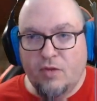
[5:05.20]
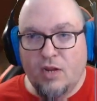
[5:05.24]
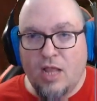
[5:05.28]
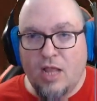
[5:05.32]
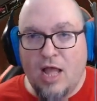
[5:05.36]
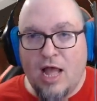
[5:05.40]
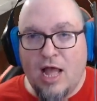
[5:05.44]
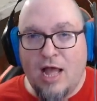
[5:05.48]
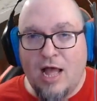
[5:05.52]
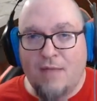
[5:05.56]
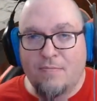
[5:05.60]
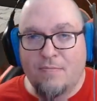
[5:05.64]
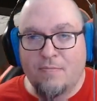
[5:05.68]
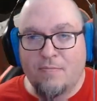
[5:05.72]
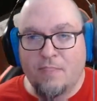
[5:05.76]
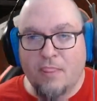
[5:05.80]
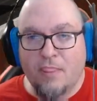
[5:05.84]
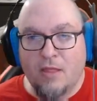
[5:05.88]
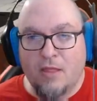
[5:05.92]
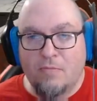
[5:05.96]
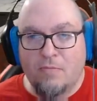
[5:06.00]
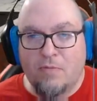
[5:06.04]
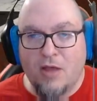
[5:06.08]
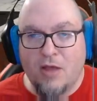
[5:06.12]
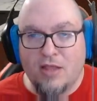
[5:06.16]
Um,
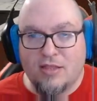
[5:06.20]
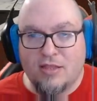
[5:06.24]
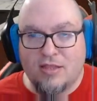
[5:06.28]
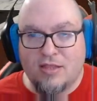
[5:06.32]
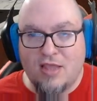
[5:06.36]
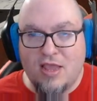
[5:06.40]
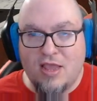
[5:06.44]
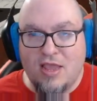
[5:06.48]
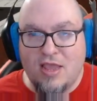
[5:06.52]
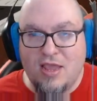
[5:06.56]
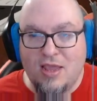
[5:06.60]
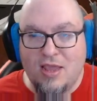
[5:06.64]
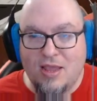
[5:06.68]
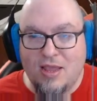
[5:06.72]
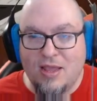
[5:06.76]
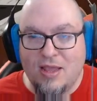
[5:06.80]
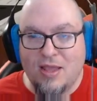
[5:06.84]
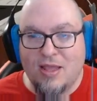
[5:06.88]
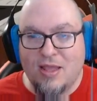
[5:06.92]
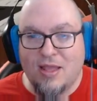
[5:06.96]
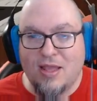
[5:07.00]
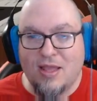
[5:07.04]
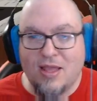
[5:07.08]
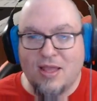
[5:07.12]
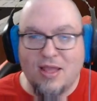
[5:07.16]
but the
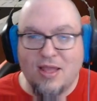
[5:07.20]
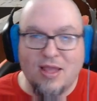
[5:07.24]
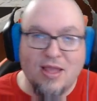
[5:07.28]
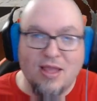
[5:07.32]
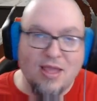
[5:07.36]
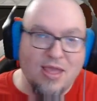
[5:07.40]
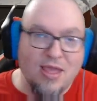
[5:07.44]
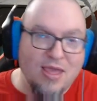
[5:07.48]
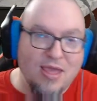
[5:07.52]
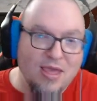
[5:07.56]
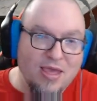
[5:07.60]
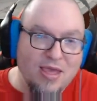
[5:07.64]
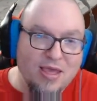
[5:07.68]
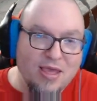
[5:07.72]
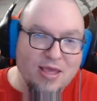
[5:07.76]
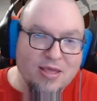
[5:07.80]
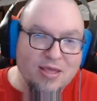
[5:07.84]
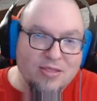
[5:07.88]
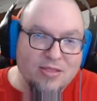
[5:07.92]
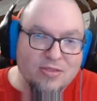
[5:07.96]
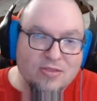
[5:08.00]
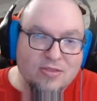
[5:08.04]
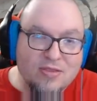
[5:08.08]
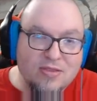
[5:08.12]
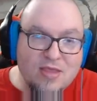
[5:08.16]

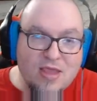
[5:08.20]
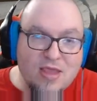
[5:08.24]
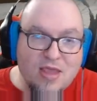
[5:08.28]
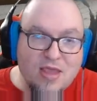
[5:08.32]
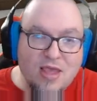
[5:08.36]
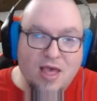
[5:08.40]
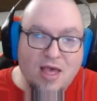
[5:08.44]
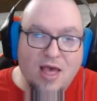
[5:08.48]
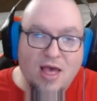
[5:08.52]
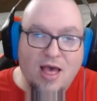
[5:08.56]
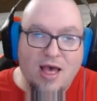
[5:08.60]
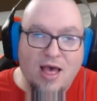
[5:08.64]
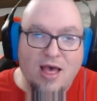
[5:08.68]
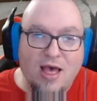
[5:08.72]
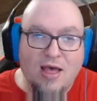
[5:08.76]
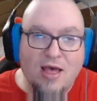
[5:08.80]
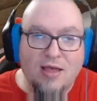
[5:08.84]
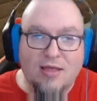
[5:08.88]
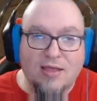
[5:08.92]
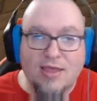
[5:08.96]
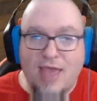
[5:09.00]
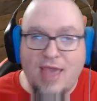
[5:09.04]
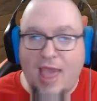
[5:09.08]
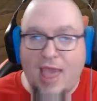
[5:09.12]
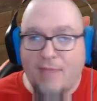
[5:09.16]
the uh,
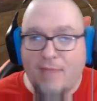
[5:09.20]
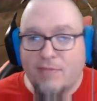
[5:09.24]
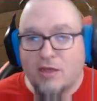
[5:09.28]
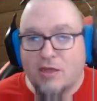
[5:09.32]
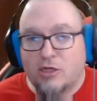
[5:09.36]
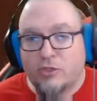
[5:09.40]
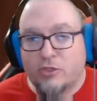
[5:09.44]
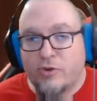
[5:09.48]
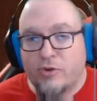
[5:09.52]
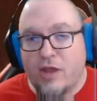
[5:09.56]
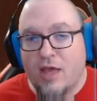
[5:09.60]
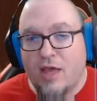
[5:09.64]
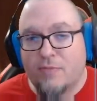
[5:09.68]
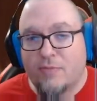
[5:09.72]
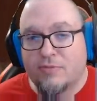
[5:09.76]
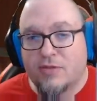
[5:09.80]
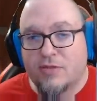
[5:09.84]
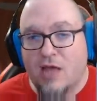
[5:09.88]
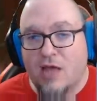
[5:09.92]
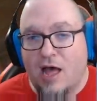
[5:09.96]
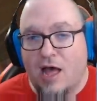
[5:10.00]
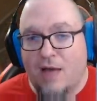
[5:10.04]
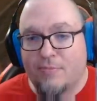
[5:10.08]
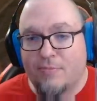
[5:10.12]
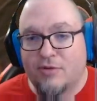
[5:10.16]
cabinetry up
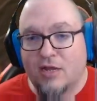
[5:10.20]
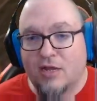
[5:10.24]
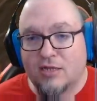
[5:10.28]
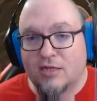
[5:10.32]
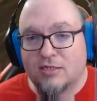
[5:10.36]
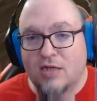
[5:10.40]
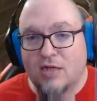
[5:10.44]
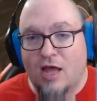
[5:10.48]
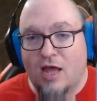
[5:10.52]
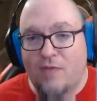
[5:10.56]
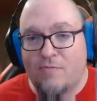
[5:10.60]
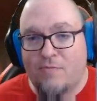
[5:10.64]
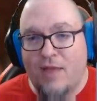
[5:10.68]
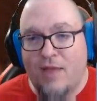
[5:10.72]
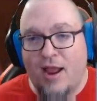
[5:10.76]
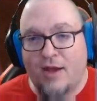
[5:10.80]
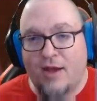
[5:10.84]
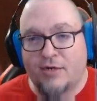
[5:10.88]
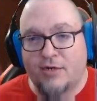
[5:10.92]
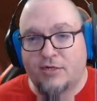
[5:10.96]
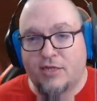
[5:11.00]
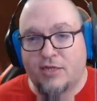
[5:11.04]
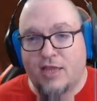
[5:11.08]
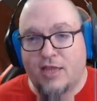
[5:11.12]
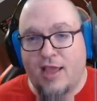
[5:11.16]
top does not
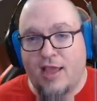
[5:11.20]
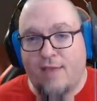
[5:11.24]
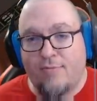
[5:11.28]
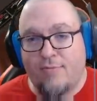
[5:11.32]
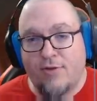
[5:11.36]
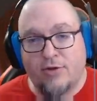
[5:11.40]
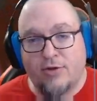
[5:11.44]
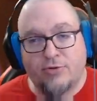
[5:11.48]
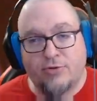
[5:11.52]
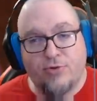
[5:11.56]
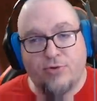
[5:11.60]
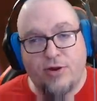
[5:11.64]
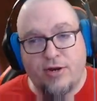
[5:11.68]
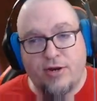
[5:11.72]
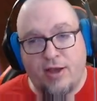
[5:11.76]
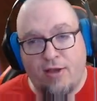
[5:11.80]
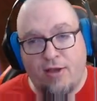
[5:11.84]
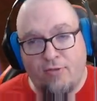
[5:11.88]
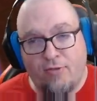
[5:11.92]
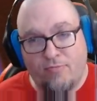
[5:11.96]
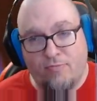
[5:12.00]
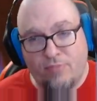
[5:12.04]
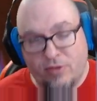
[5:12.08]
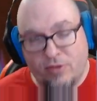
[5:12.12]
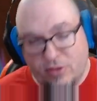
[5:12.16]
match the cabinetry
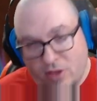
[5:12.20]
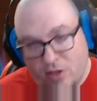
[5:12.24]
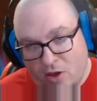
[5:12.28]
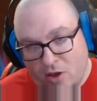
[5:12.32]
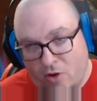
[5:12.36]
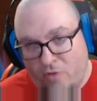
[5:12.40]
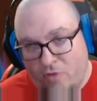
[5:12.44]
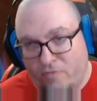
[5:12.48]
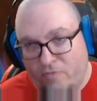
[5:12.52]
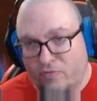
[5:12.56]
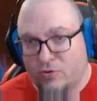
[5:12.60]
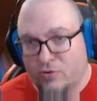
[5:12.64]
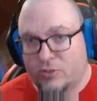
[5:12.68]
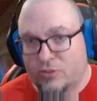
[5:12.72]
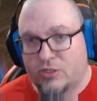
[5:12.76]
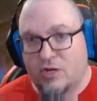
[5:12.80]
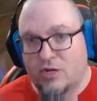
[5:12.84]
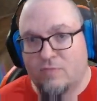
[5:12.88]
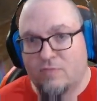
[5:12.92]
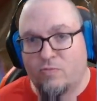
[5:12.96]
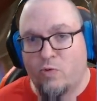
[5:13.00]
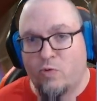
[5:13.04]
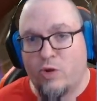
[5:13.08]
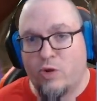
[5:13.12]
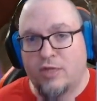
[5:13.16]
down below for
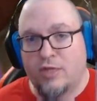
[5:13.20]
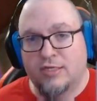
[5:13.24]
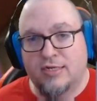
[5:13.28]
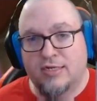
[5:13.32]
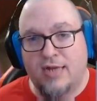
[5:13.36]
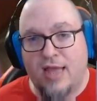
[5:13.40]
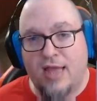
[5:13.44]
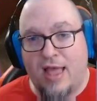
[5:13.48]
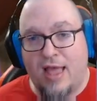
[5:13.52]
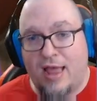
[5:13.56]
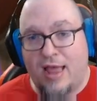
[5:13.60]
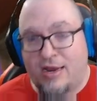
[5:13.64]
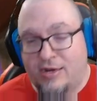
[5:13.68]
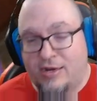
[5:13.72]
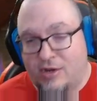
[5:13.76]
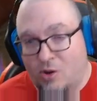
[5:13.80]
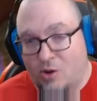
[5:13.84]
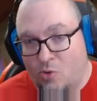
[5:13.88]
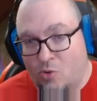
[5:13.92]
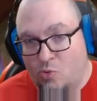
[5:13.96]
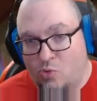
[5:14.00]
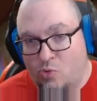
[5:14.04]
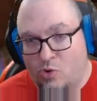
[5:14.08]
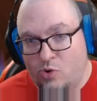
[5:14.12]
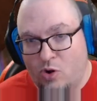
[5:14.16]
some reason. I
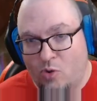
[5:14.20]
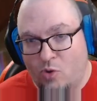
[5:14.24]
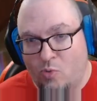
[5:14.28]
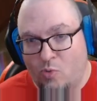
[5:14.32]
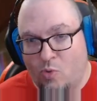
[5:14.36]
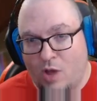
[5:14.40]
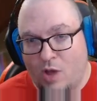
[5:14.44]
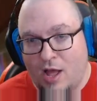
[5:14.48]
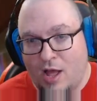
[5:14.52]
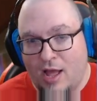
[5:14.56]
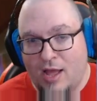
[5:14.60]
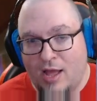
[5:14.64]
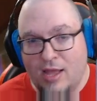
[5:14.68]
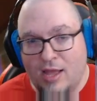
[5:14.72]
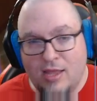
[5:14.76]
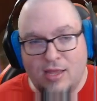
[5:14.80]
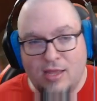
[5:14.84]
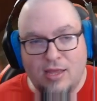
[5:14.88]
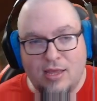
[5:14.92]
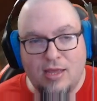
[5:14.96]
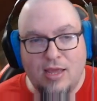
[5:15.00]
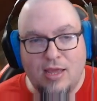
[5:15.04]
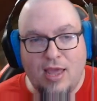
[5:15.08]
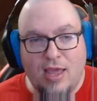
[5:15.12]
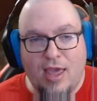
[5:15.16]
don't know why.
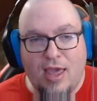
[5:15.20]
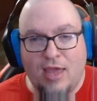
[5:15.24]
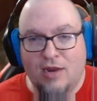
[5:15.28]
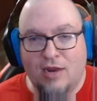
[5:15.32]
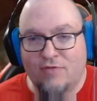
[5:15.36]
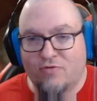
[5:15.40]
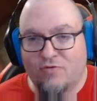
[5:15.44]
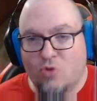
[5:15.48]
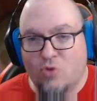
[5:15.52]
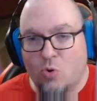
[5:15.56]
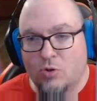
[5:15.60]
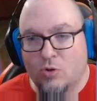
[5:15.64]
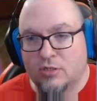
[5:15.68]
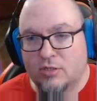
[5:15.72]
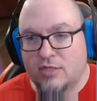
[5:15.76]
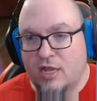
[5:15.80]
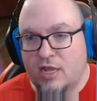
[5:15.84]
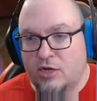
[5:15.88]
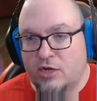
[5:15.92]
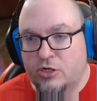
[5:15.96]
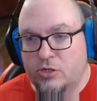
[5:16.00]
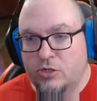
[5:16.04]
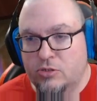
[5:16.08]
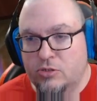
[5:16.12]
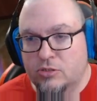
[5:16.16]
And of course,
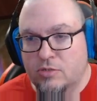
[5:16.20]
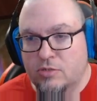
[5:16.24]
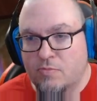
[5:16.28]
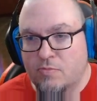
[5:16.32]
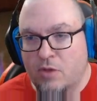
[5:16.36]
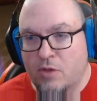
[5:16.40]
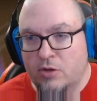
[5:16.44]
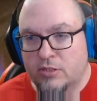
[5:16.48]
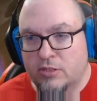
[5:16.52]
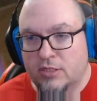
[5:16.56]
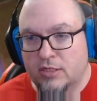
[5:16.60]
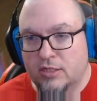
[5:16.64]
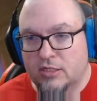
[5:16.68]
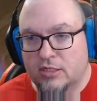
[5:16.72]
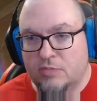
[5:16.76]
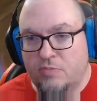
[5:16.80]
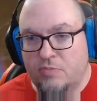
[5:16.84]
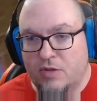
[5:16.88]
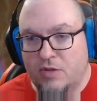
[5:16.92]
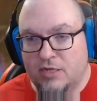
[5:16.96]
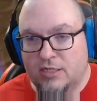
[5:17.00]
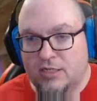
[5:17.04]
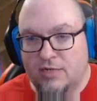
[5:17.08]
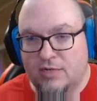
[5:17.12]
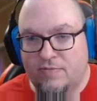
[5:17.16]
they choose the most
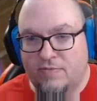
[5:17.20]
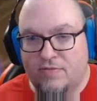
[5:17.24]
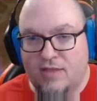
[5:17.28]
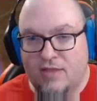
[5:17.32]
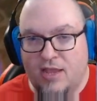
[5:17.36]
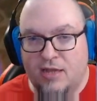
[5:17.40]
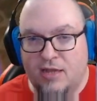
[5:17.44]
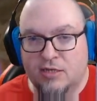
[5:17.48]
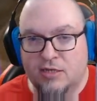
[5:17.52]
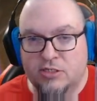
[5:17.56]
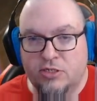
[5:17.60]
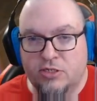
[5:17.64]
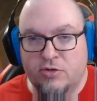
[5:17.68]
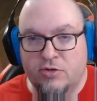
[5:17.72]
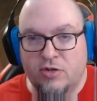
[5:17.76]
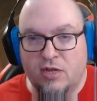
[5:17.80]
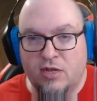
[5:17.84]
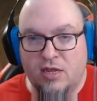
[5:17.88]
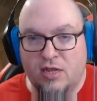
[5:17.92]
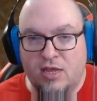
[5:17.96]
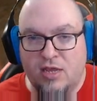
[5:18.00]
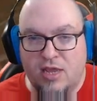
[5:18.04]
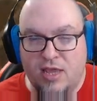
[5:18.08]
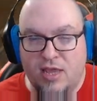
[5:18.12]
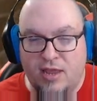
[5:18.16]
expensive things you
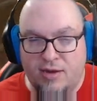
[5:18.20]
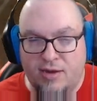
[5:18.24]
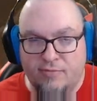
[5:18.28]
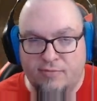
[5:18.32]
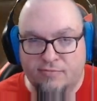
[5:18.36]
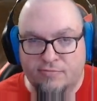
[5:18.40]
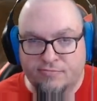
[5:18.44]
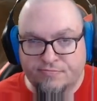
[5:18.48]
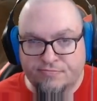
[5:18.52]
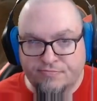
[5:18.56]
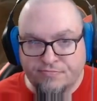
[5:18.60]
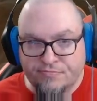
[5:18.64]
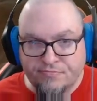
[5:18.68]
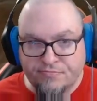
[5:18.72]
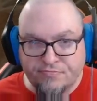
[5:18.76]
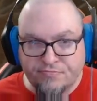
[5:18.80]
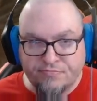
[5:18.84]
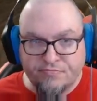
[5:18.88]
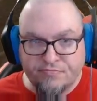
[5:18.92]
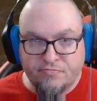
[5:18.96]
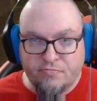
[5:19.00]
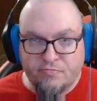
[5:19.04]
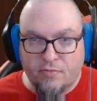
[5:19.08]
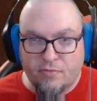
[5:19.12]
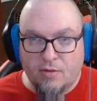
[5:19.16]
can get.
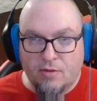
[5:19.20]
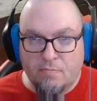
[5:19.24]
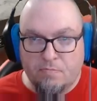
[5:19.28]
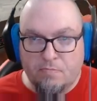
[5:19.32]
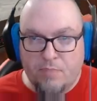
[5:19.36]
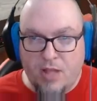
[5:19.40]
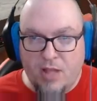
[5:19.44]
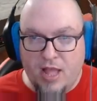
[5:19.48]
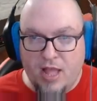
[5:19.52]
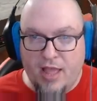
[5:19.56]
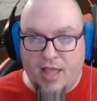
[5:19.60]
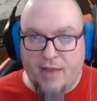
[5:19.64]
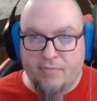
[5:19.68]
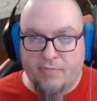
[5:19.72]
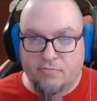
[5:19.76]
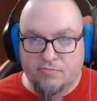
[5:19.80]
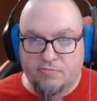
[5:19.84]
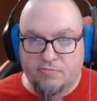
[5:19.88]
But